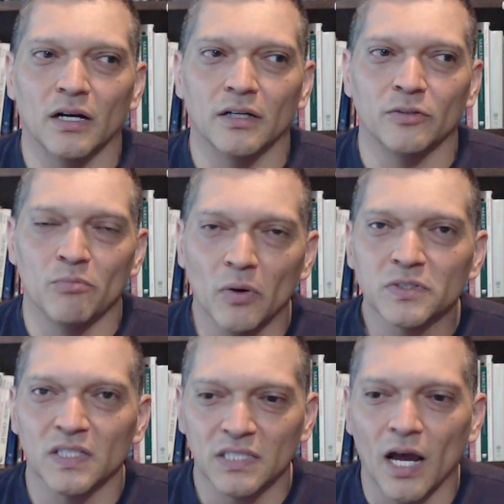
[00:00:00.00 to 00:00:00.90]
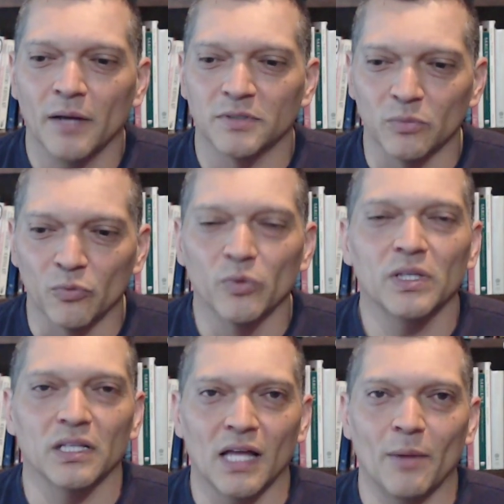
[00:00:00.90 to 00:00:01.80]
most of the time some really
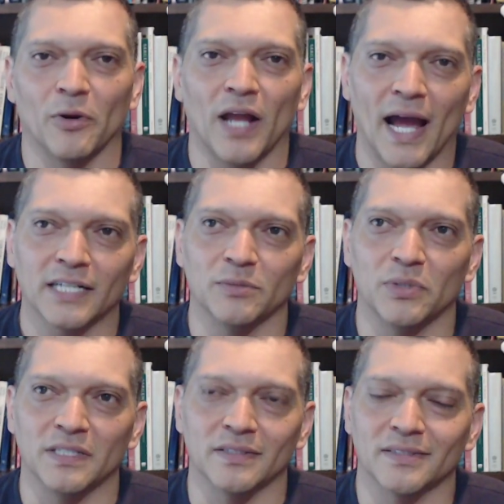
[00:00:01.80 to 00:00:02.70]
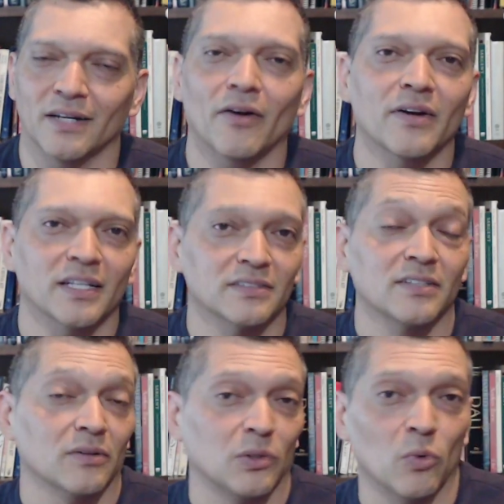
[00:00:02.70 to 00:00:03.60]
elaborate action pieces that aren't
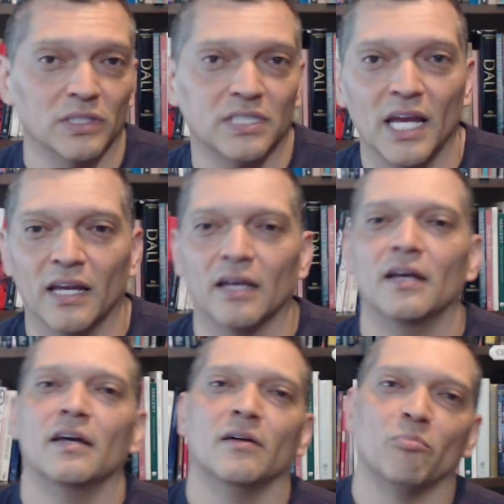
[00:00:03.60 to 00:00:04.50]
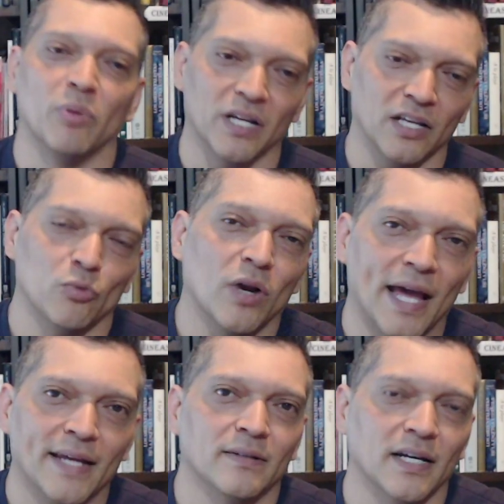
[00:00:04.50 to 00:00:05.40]
necessarily one take, but again, you want to
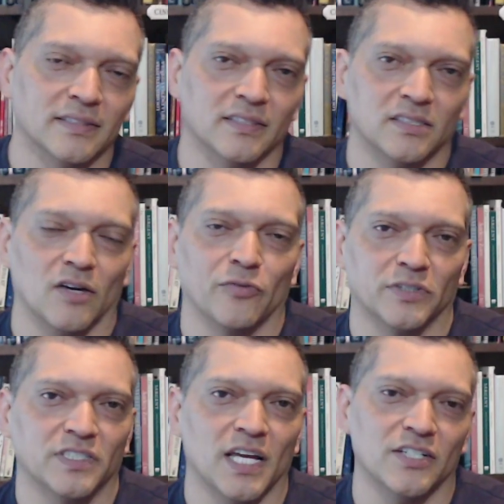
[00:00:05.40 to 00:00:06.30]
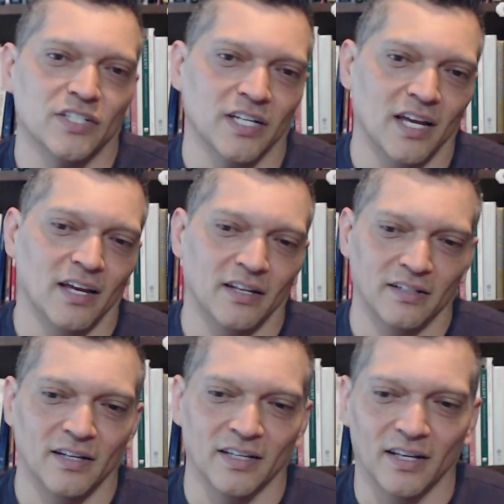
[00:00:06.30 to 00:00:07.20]
analyze this stuff for staging
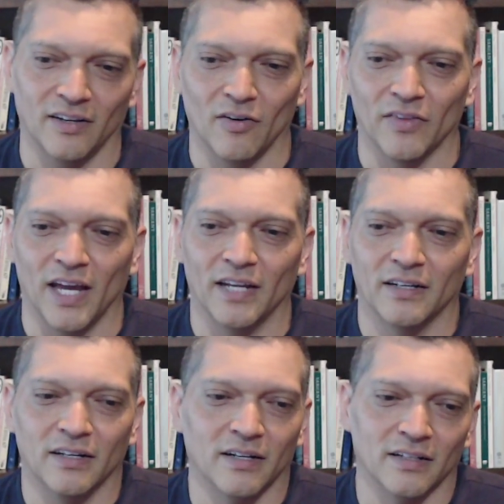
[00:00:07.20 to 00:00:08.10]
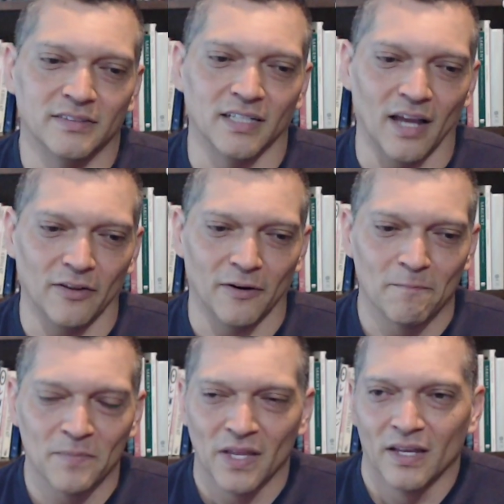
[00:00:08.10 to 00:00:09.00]
and getting all that together.
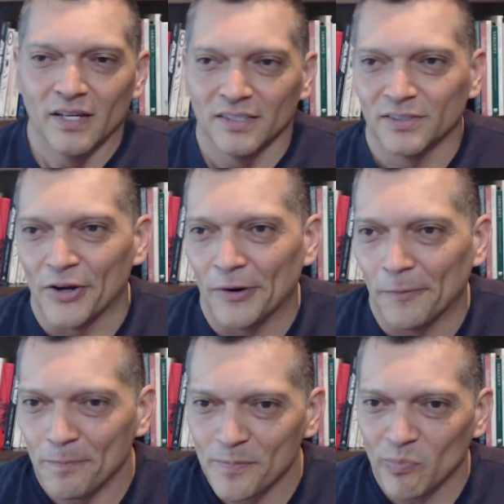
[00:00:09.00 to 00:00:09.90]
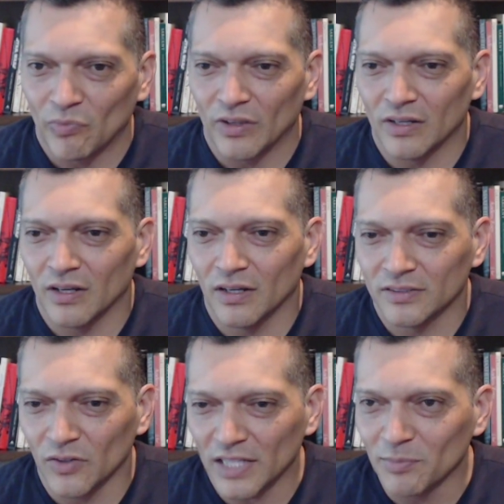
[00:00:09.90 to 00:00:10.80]
So
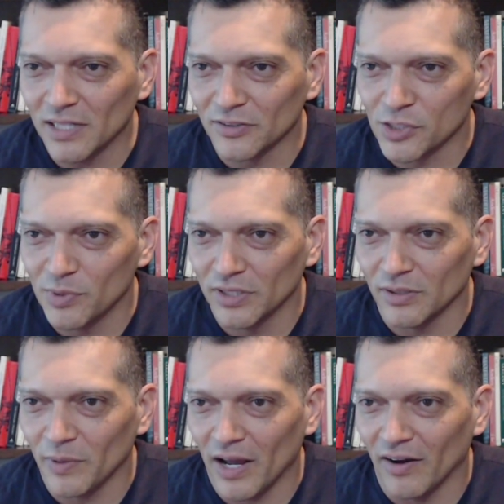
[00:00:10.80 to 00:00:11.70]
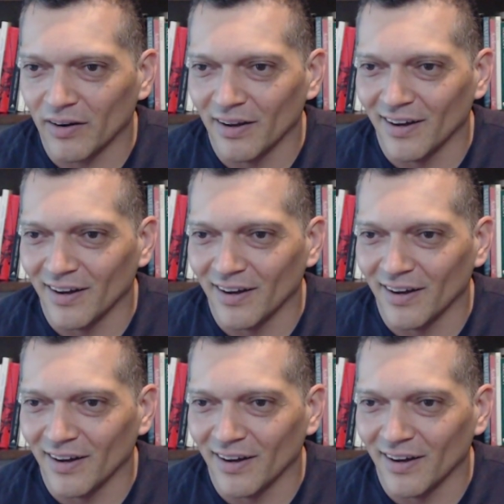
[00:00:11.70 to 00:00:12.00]
that's my little spiel about